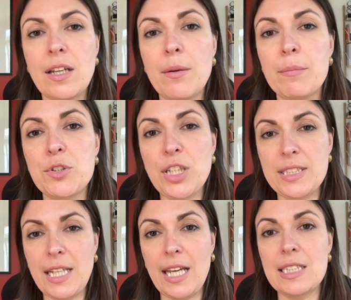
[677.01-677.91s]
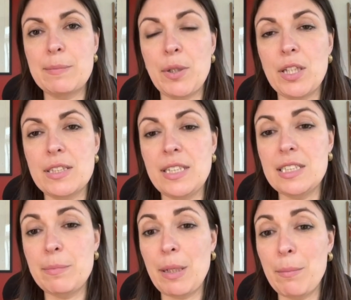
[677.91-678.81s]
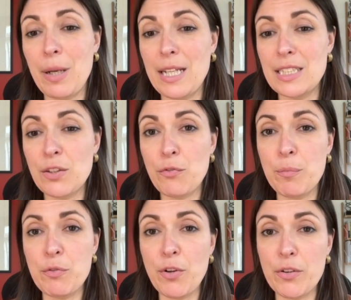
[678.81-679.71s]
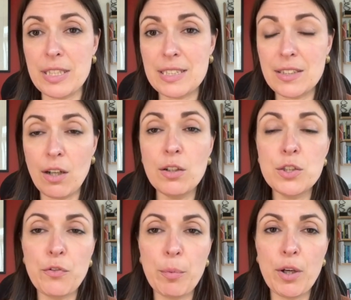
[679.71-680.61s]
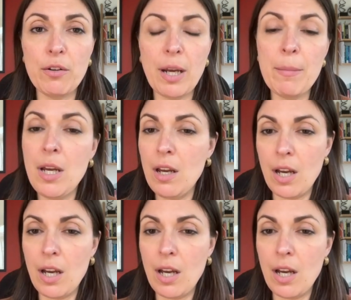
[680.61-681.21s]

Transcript: GESI experts need to be in place from the very start of a programme,